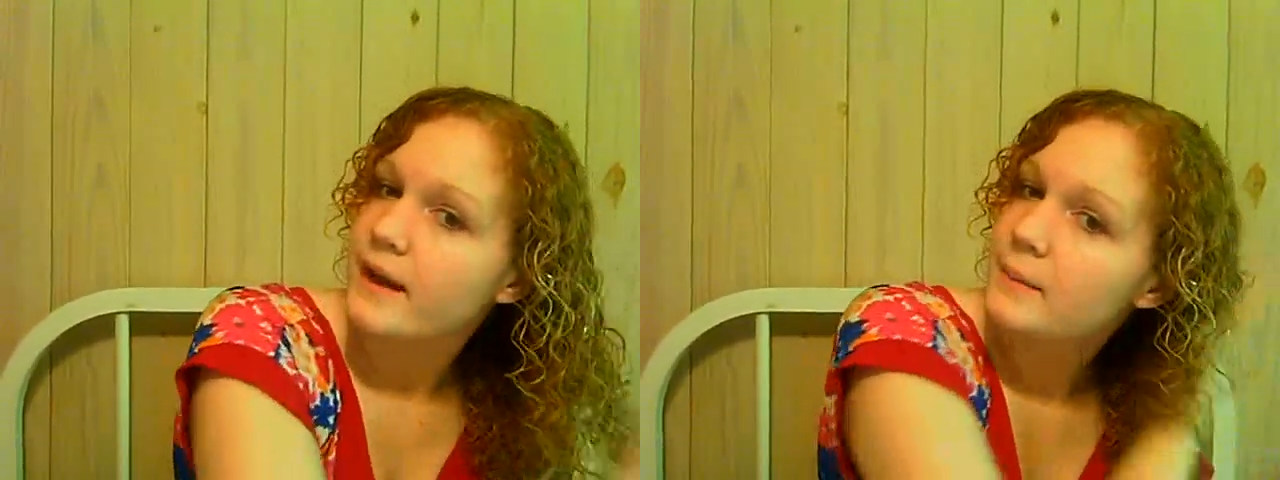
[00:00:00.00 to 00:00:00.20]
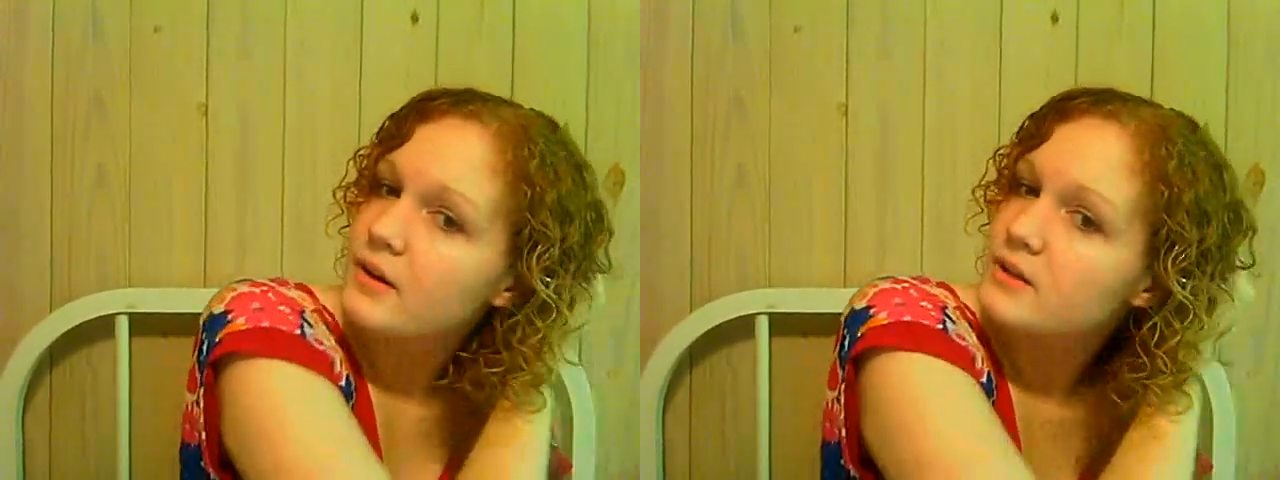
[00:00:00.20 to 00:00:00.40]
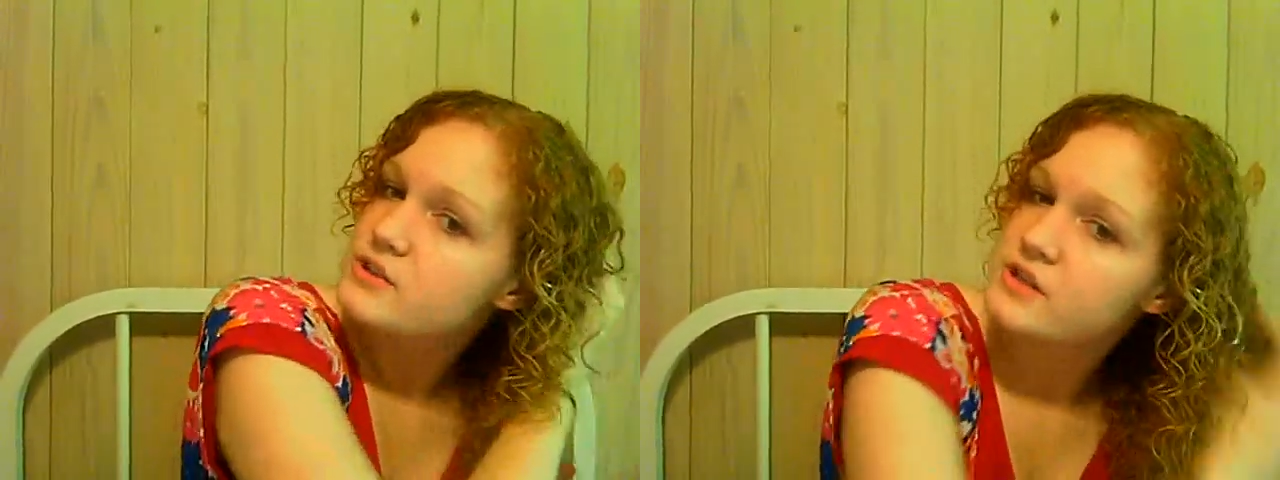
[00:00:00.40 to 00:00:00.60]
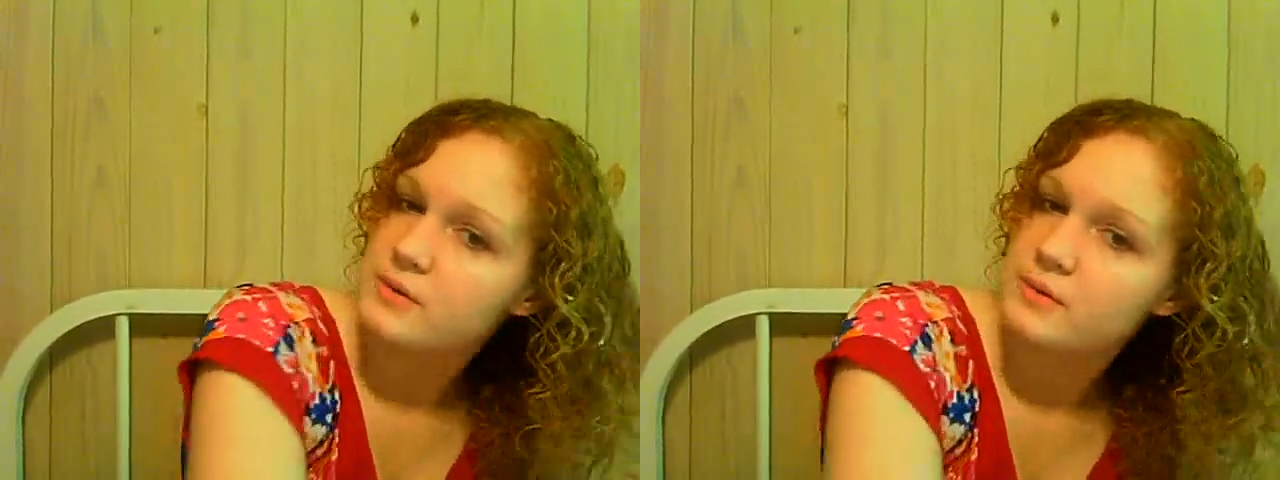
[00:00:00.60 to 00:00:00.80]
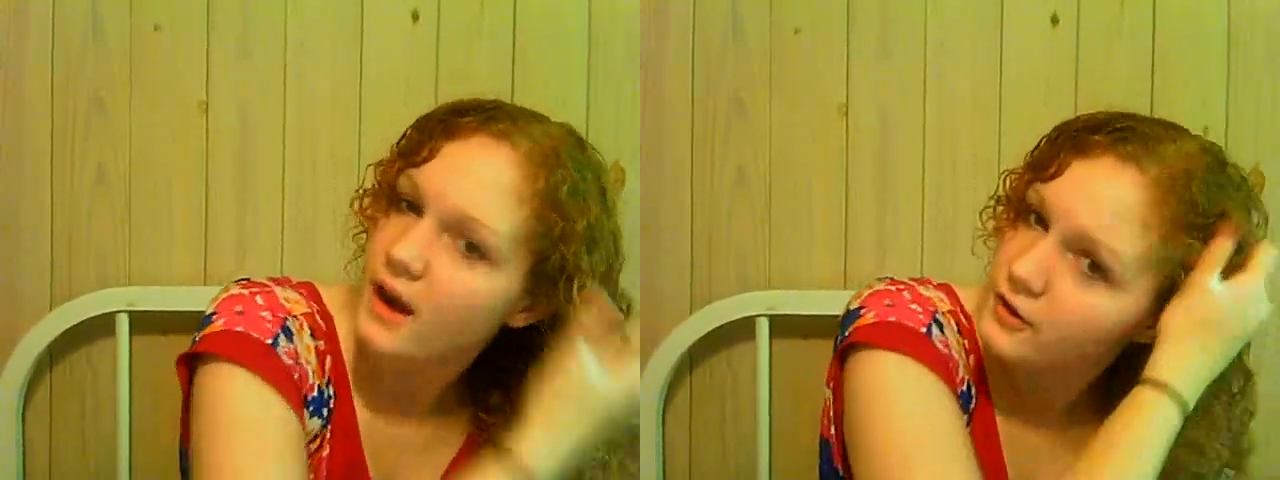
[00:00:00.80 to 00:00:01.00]
And I'm going to also show
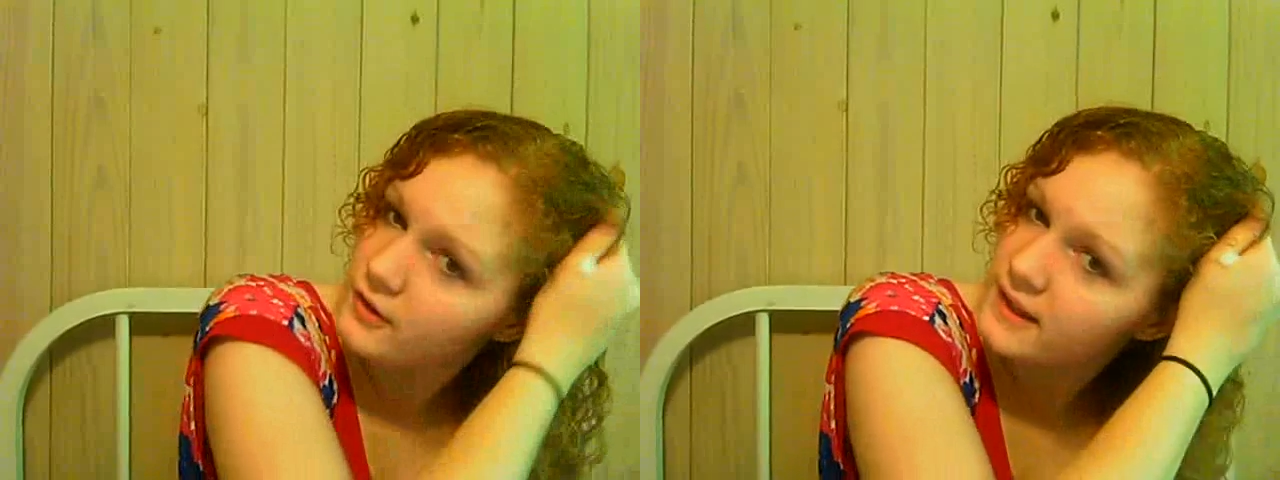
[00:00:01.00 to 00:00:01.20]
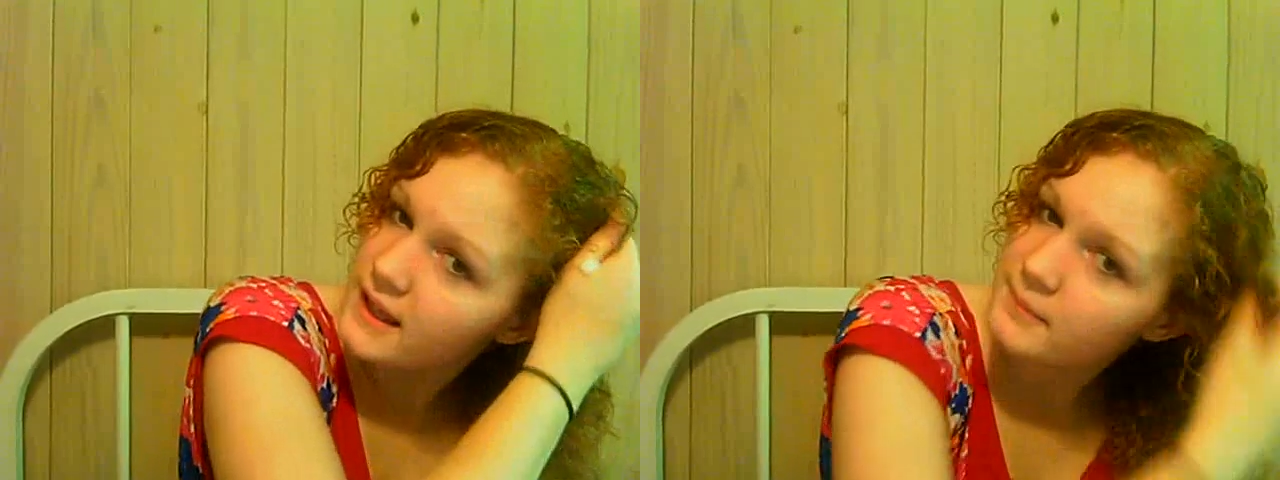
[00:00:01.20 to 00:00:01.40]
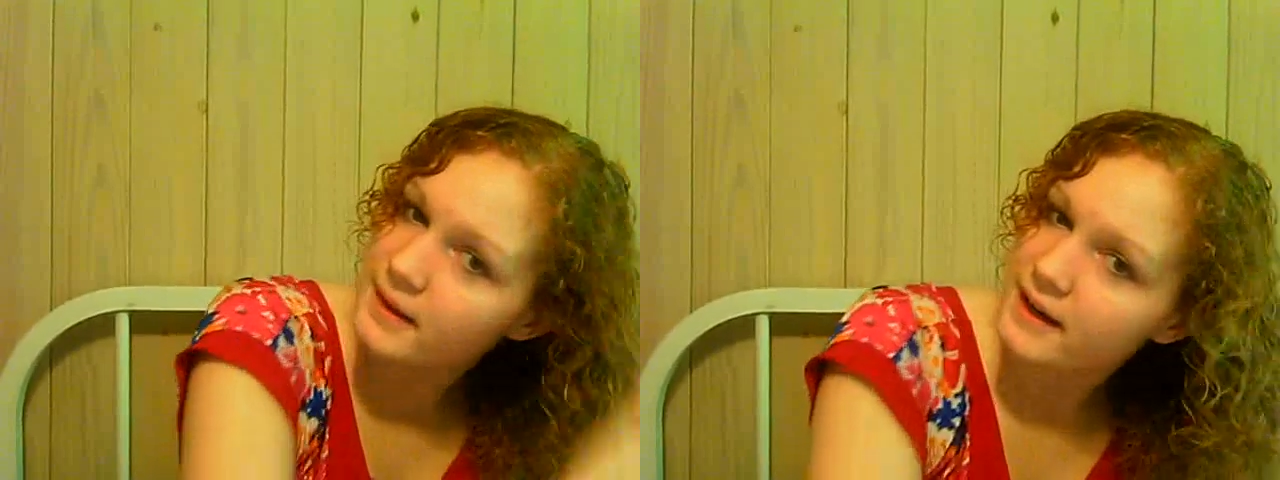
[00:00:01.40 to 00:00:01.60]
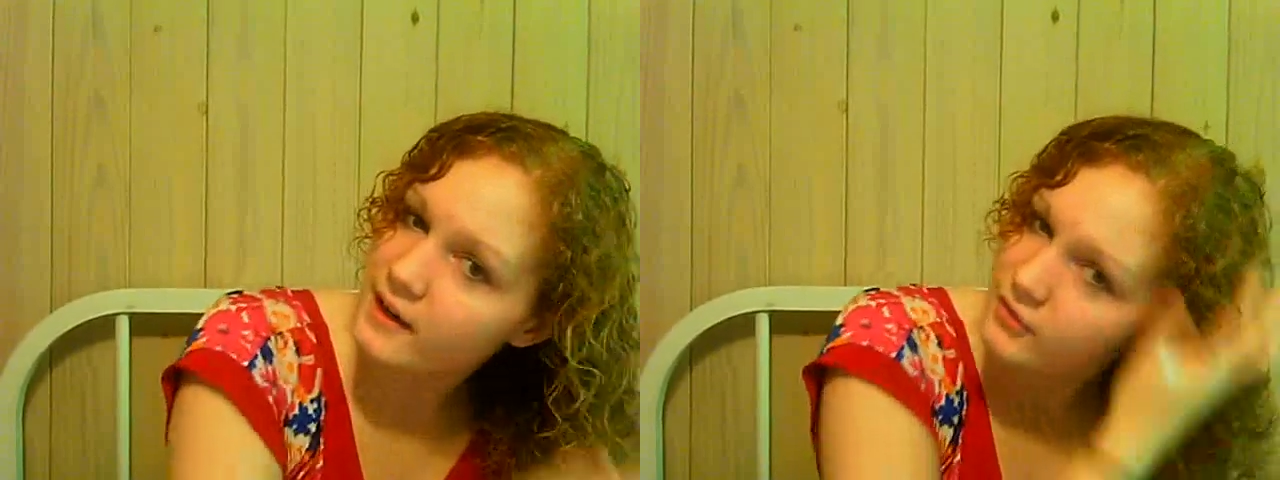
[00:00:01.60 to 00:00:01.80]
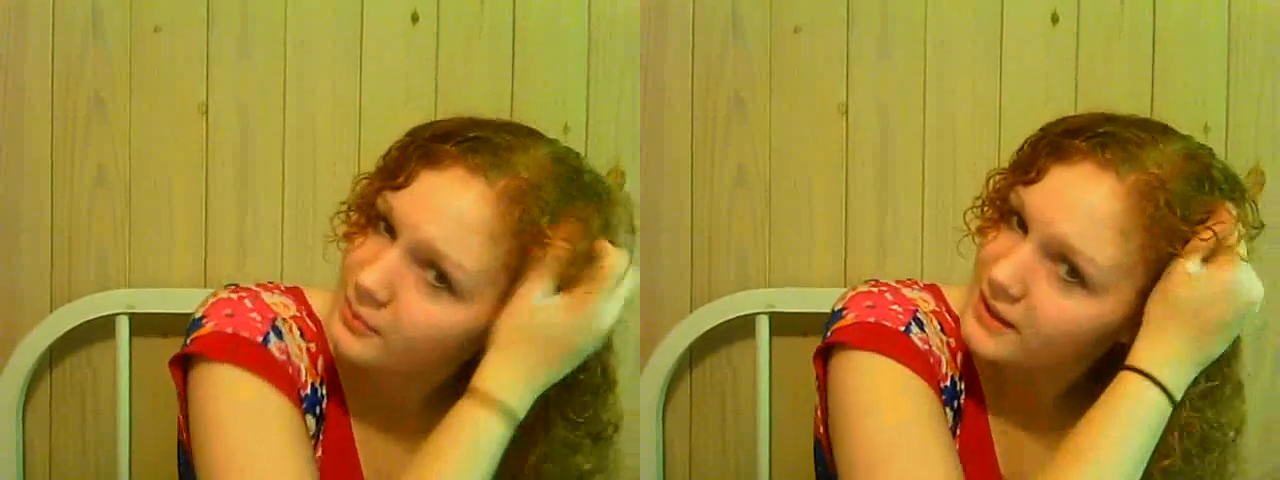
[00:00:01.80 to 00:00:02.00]
you what I do to keep my
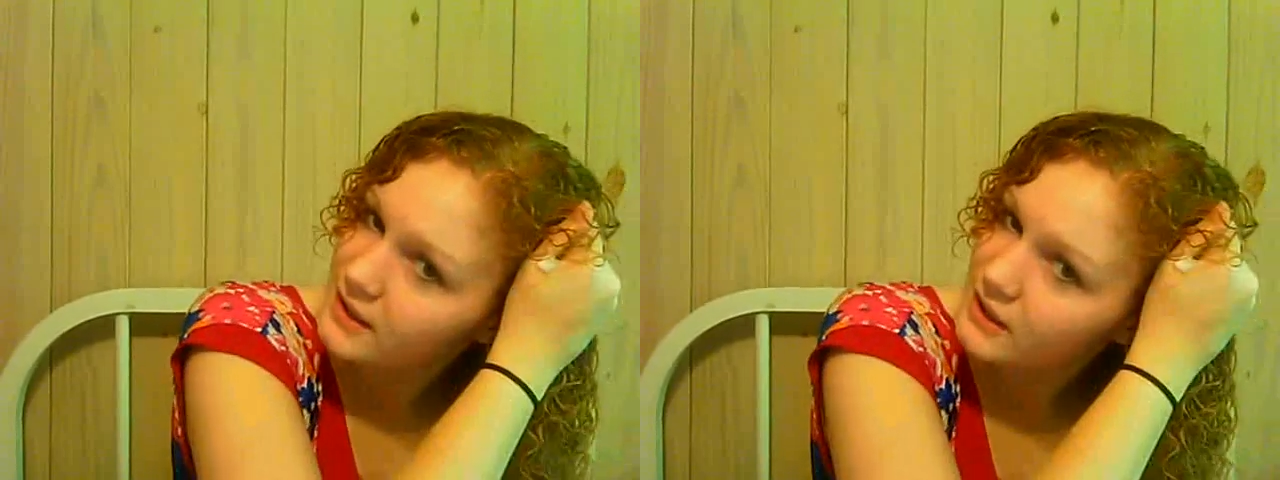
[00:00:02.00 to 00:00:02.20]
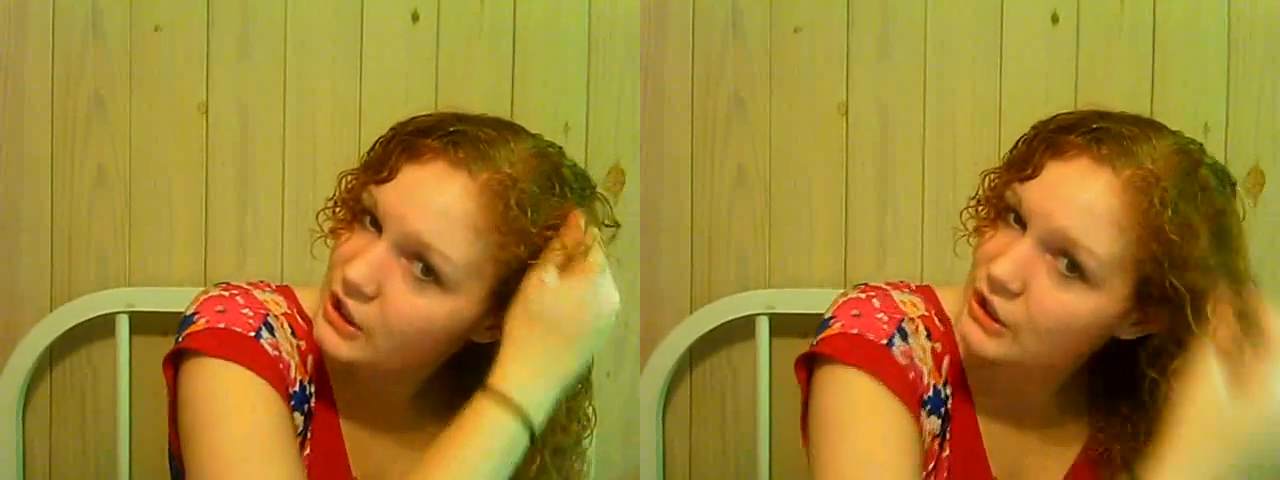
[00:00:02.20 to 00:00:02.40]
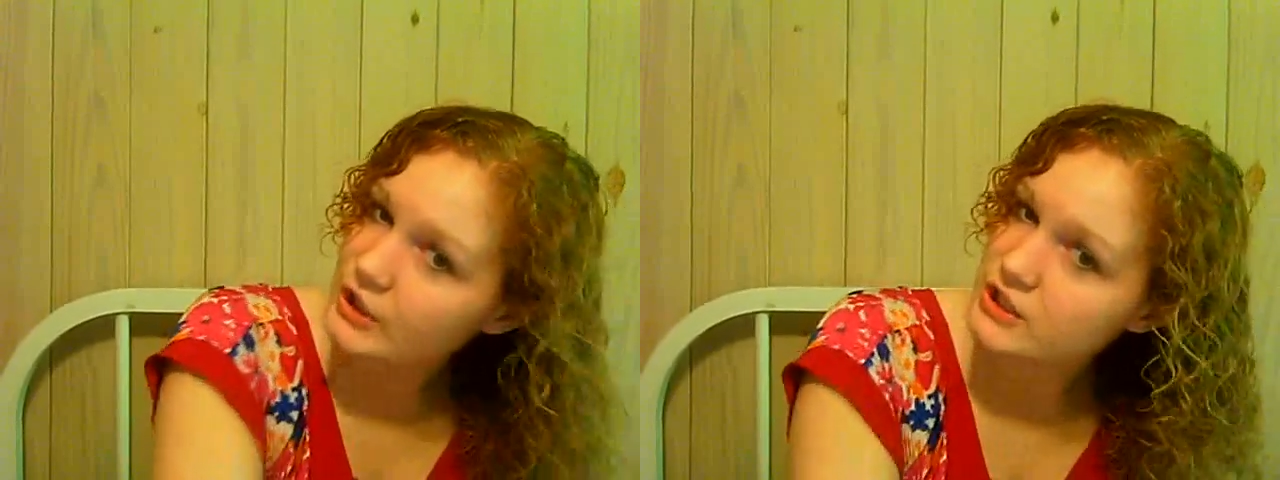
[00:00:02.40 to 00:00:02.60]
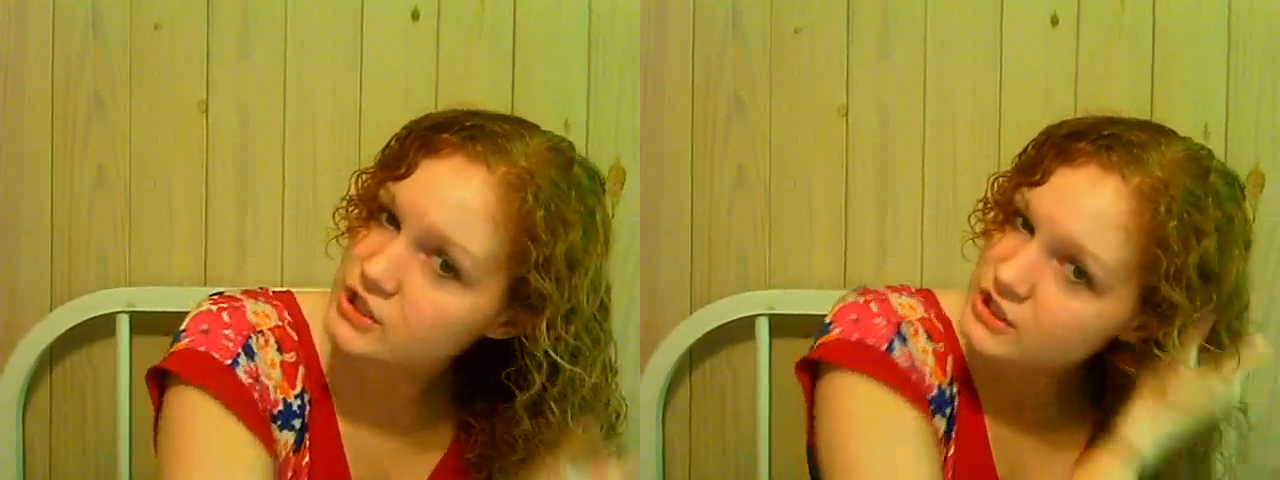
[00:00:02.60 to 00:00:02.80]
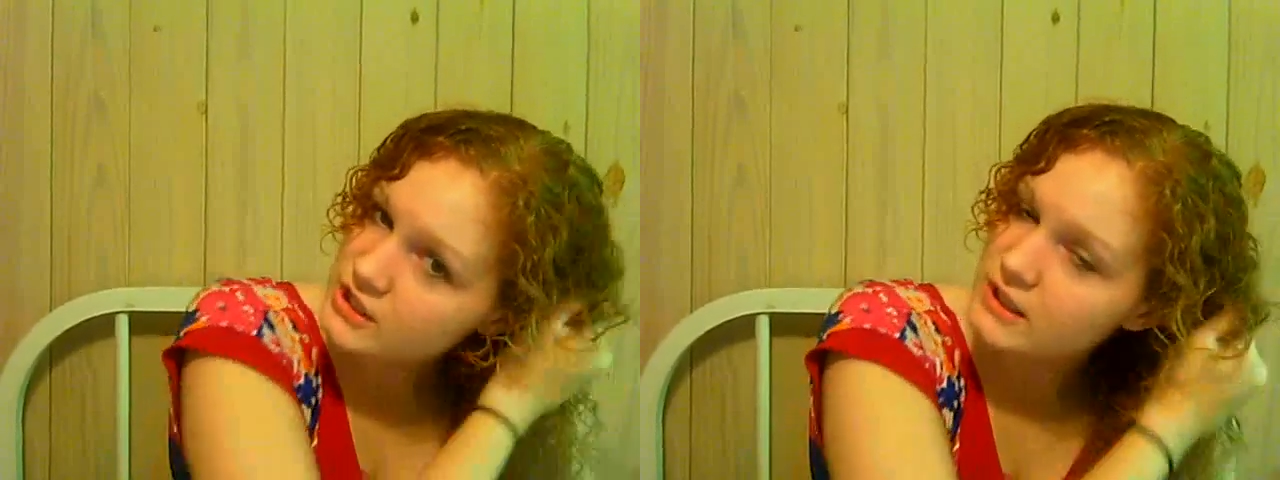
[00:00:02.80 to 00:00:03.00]
hair from getting
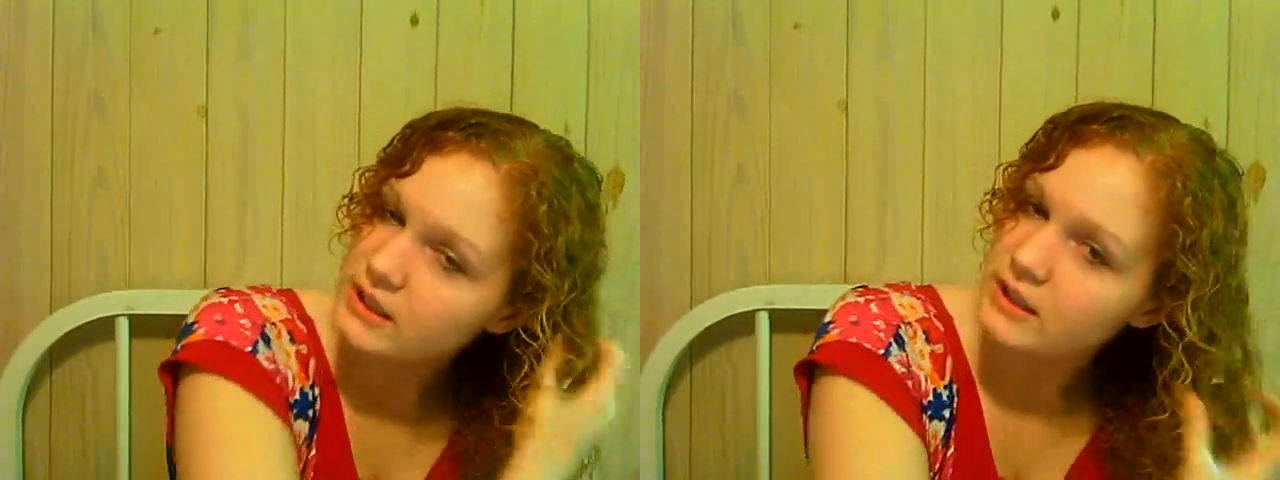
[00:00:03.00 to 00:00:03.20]
crunchy